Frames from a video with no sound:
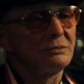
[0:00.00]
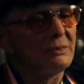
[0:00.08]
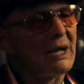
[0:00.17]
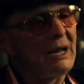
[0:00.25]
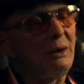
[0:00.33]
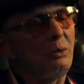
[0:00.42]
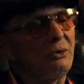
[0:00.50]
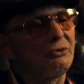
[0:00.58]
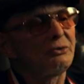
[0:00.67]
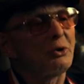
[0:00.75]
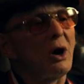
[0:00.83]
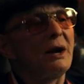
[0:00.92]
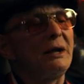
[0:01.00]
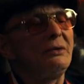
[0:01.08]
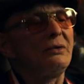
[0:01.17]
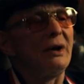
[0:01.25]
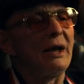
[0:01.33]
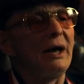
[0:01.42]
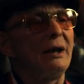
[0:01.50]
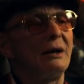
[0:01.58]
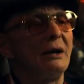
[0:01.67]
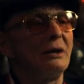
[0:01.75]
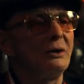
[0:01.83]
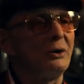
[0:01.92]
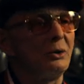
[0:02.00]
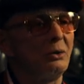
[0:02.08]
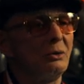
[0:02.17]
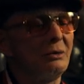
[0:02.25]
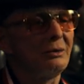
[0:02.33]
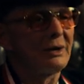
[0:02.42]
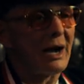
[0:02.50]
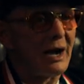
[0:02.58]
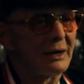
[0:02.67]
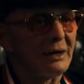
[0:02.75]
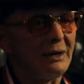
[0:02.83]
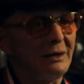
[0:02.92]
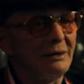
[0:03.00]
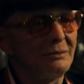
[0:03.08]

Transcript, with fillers: And he was starting to get a little cocky.